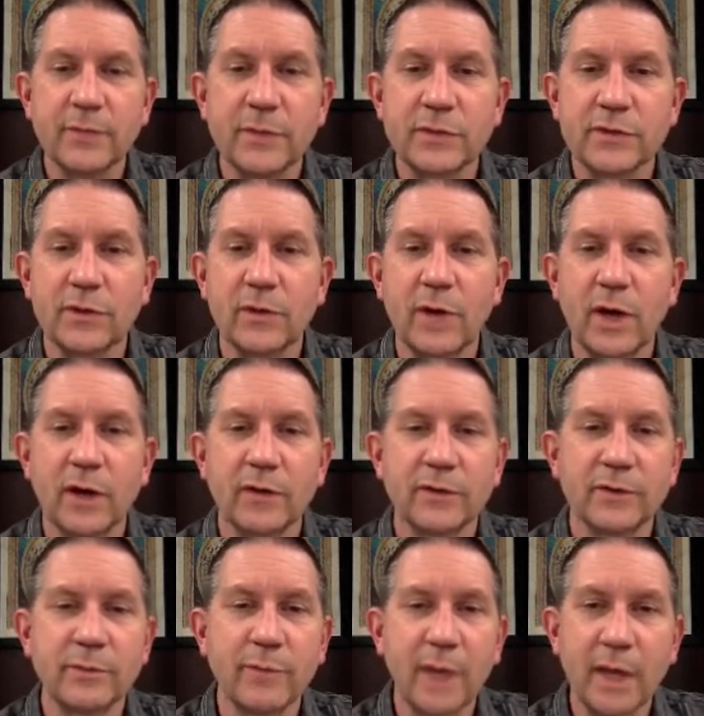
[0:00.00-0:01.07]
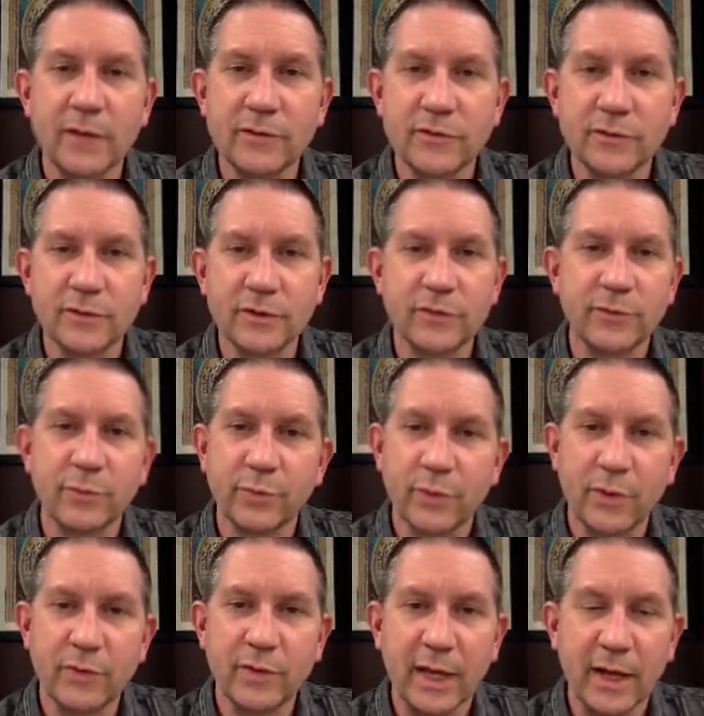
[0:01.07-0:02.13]
So our demonstrative
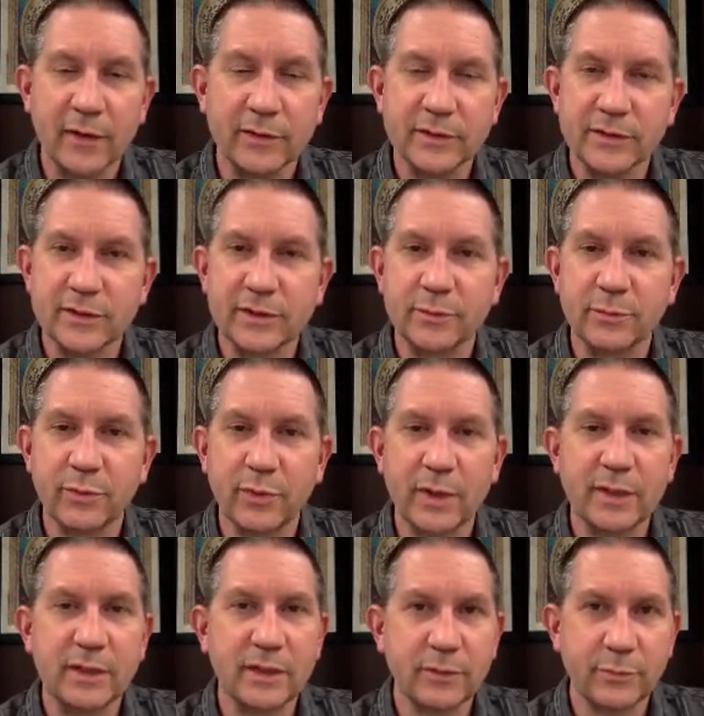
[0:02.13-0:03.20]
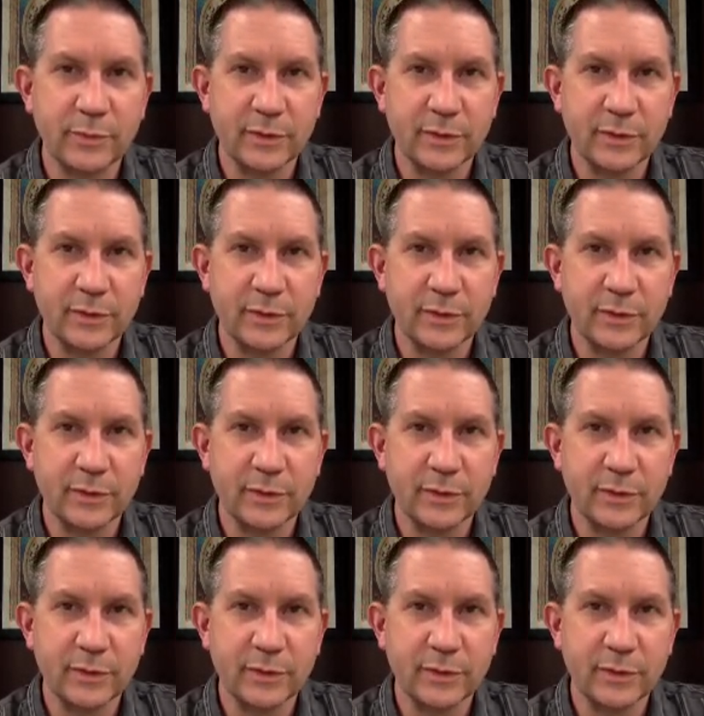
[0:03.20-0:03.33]
pronoun is in predicate